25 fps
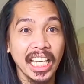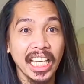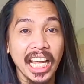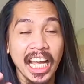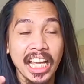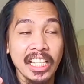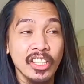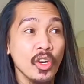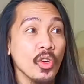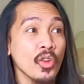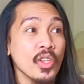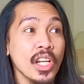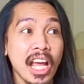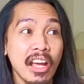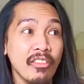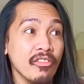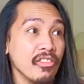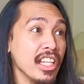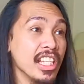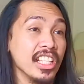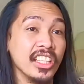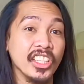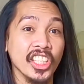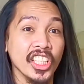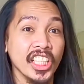I don't have
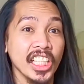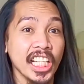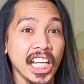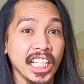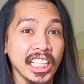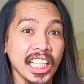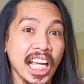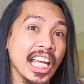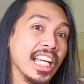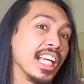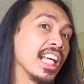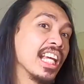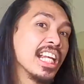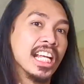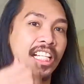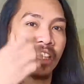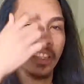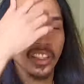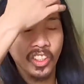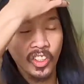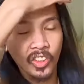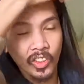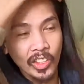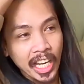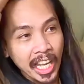internet. I
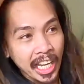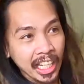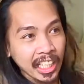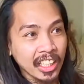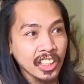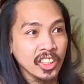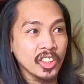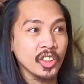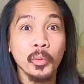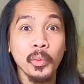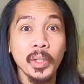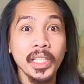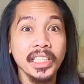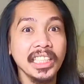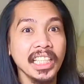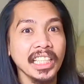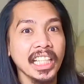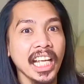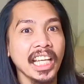cannot connect to WeChat.